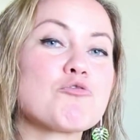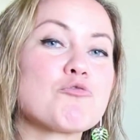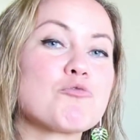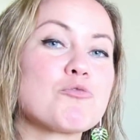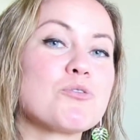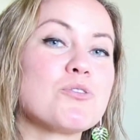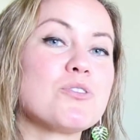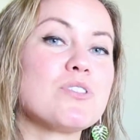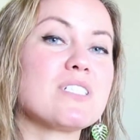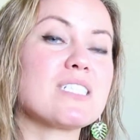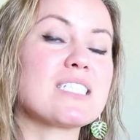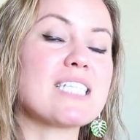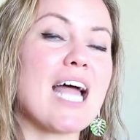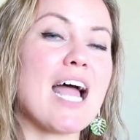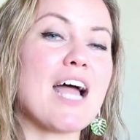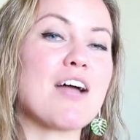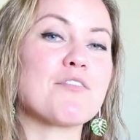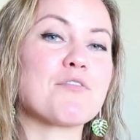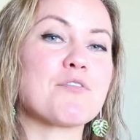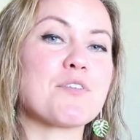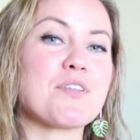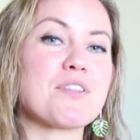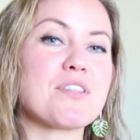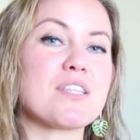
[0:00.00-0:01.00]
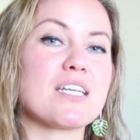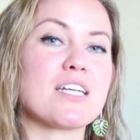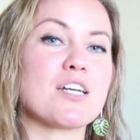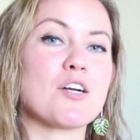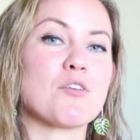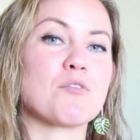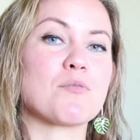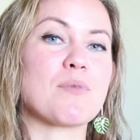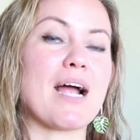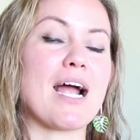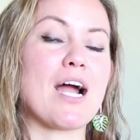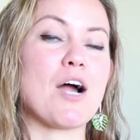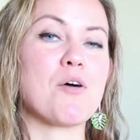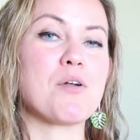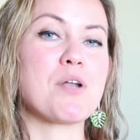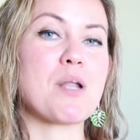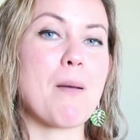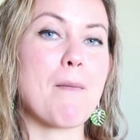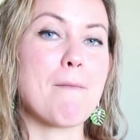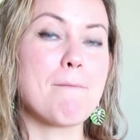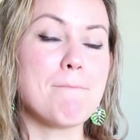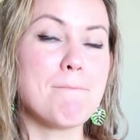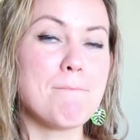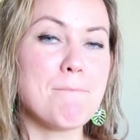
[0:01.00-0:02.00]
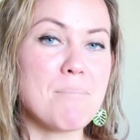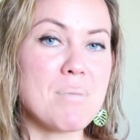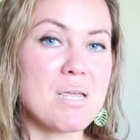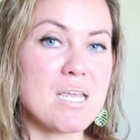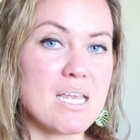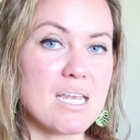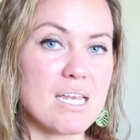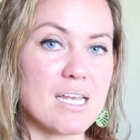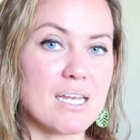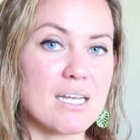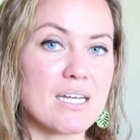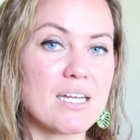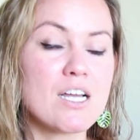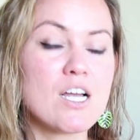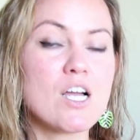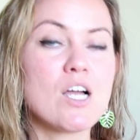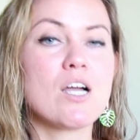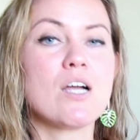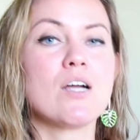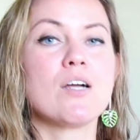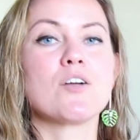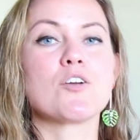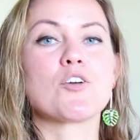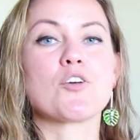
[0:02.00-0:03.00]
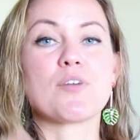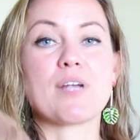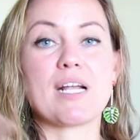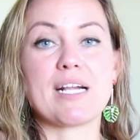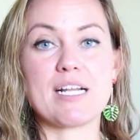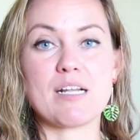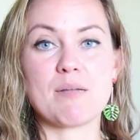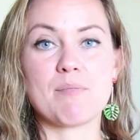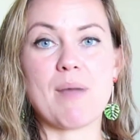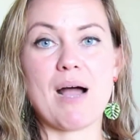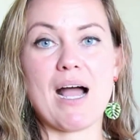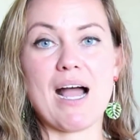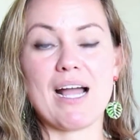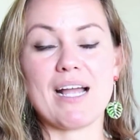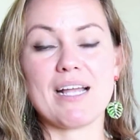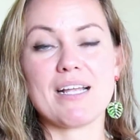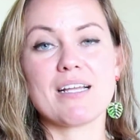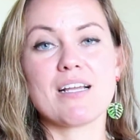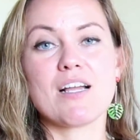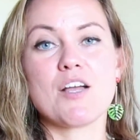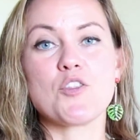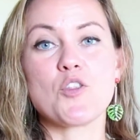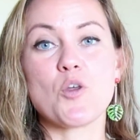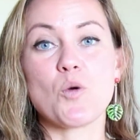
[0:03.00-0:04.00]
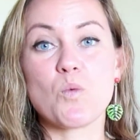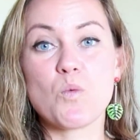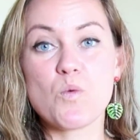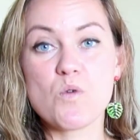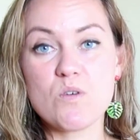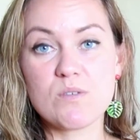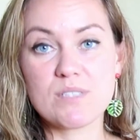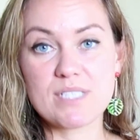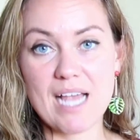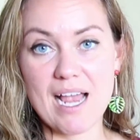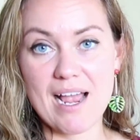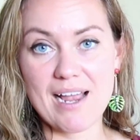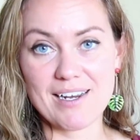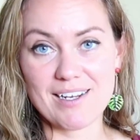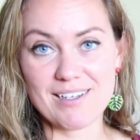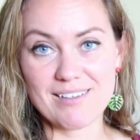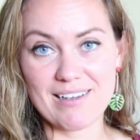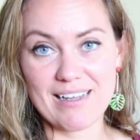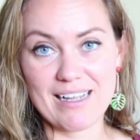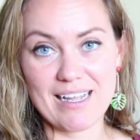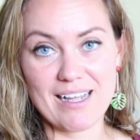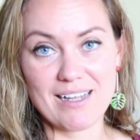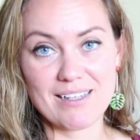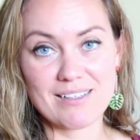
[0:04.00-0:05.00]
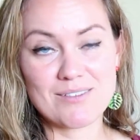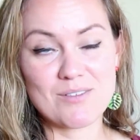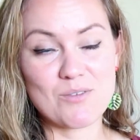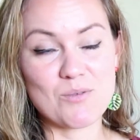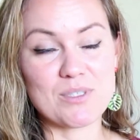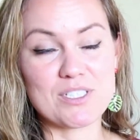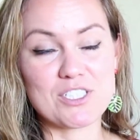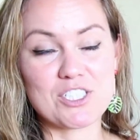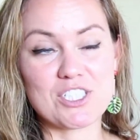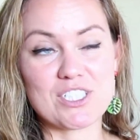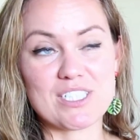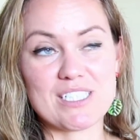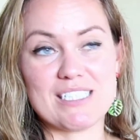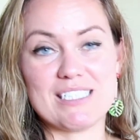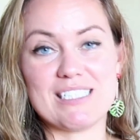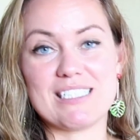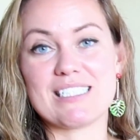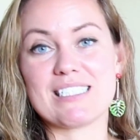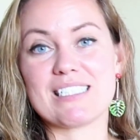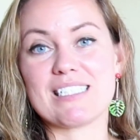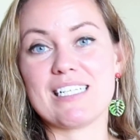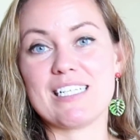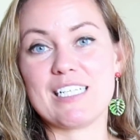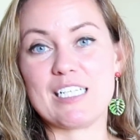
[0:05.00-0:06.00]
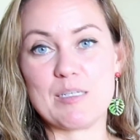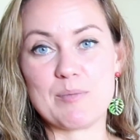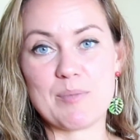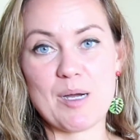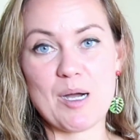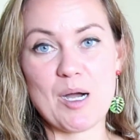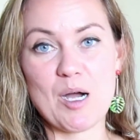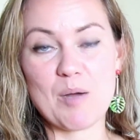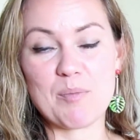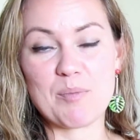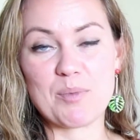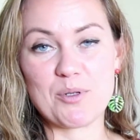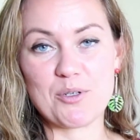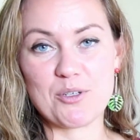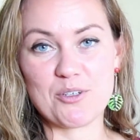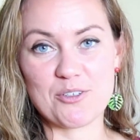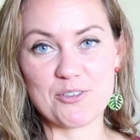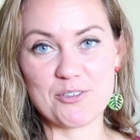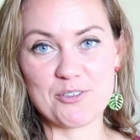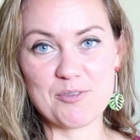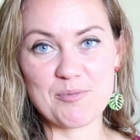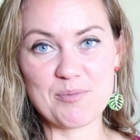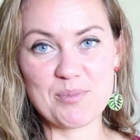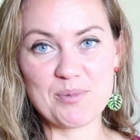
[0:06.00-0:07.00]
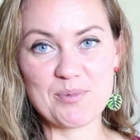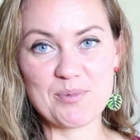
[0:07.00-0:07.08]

Rules Everything Around Me, created by the Wu-Tang Clan, which is a hip-hop group.